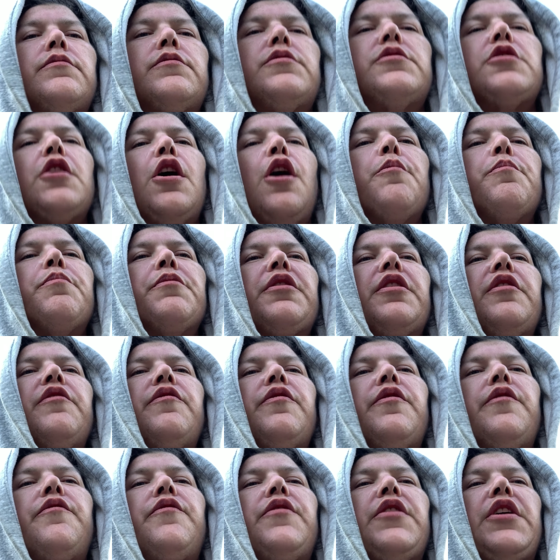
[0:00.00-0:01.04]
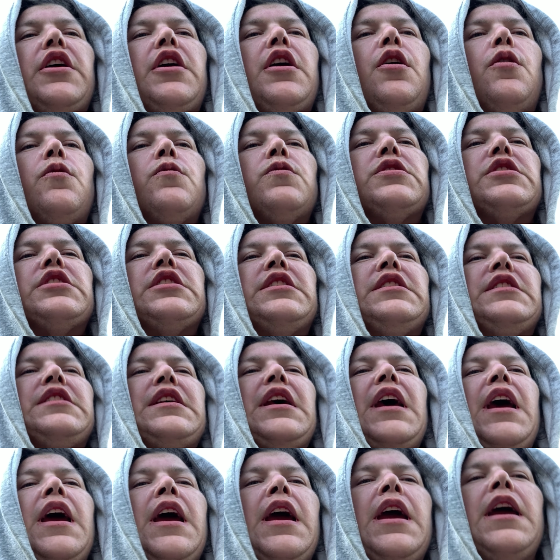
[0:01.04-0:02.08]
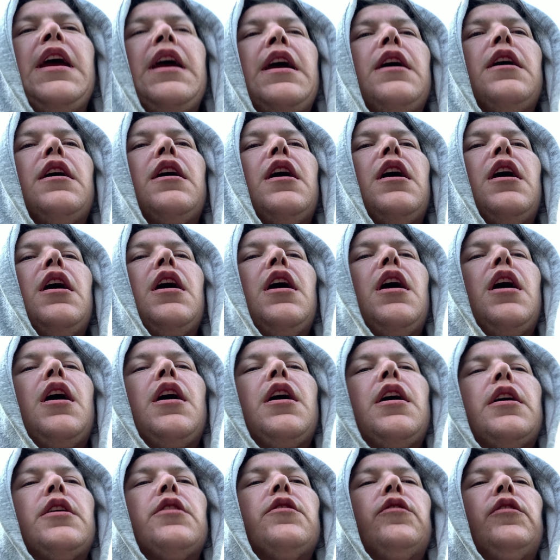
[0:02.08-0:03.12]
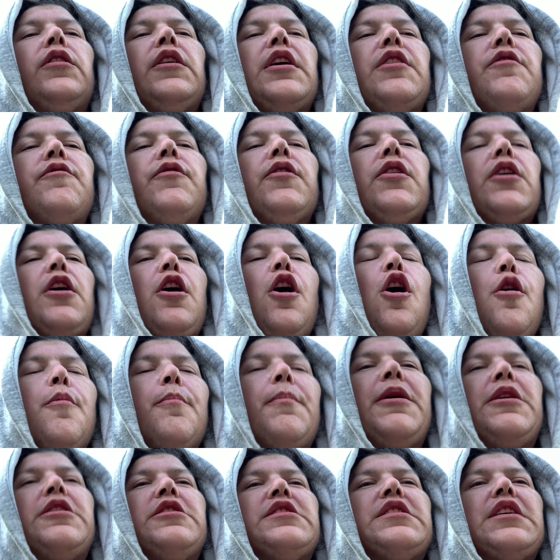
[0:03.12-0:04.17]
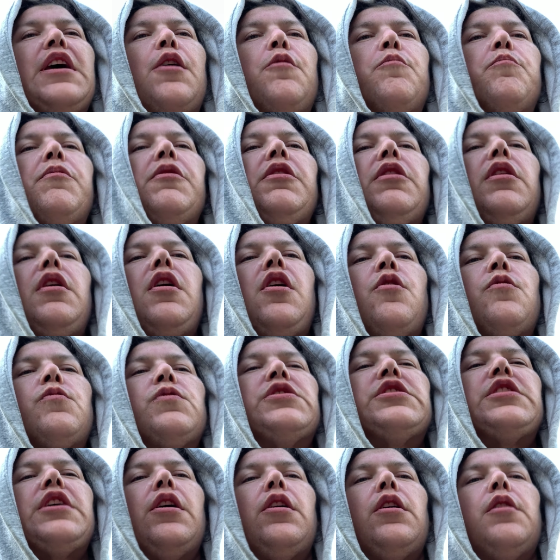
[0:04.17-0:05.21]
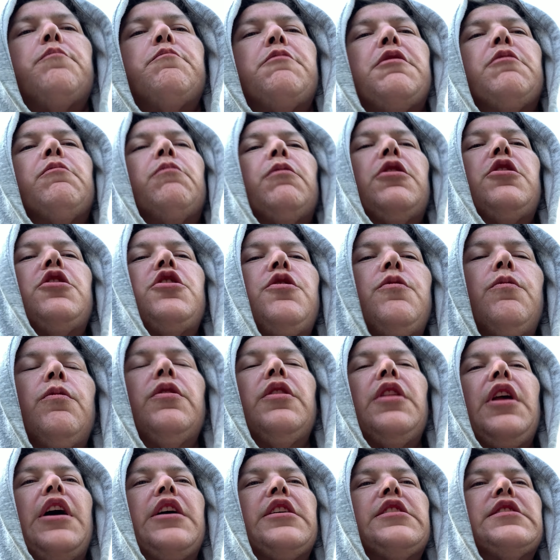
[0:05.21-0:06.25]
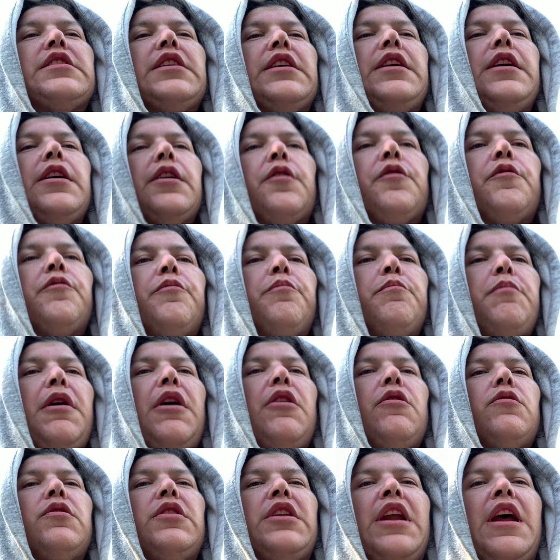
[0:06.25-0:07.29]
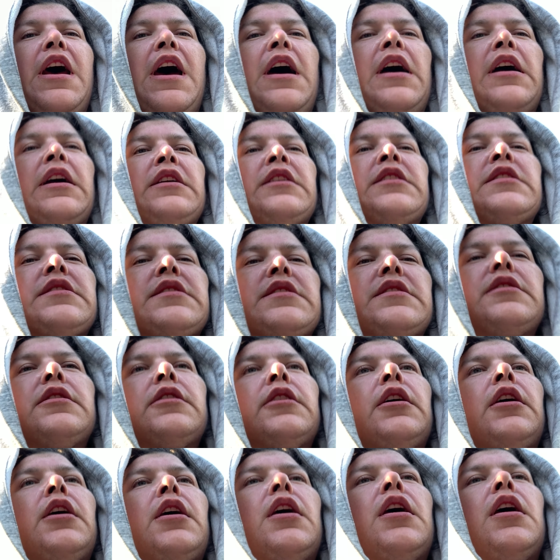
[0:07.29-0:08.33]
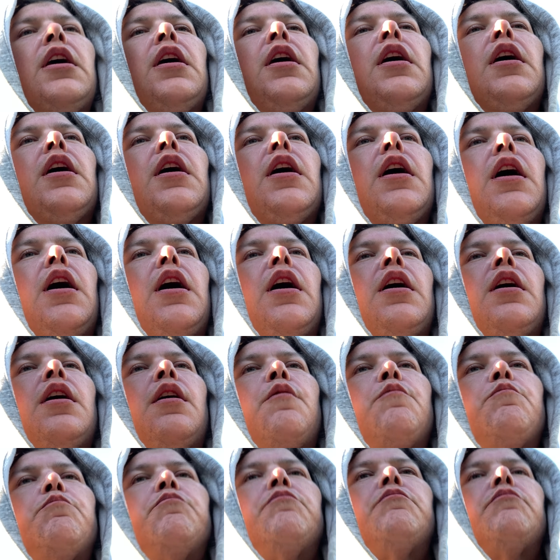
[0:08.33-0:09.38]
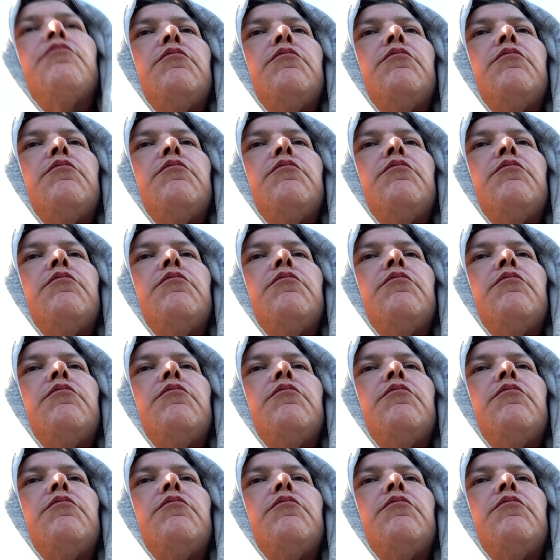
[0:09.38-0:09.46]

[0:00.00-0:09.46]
topic of the video today. Leave a comment down below telling me what you would like to hear about next. Have